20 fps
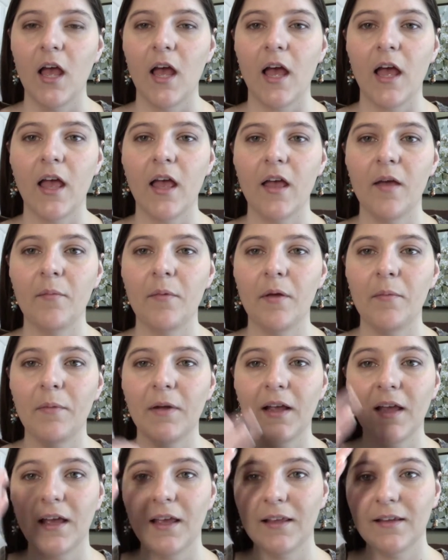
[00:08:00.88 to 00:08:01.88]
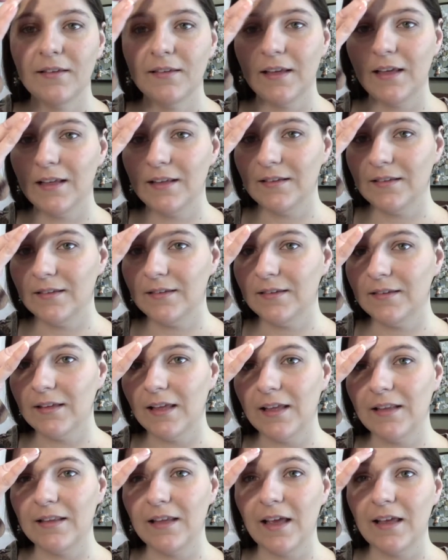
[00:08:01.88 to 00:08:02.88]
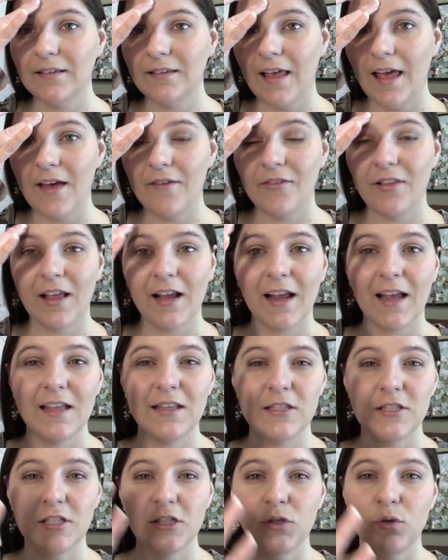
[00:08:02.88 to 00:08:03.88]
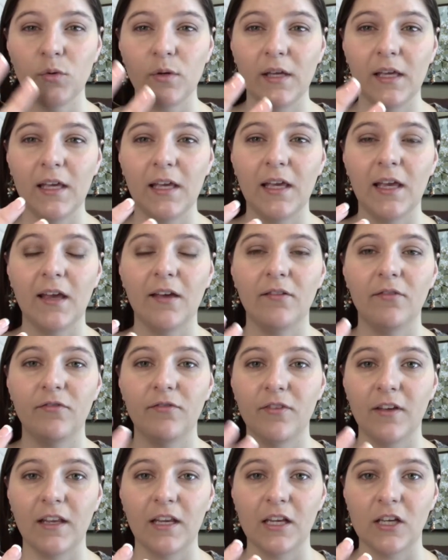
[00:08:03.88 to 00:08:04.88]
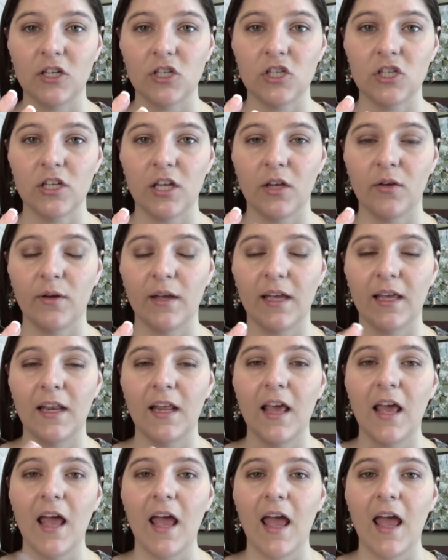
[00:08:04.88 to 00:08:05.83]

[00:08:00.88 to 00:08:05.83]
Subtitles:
because it does have like a dewy finish to it,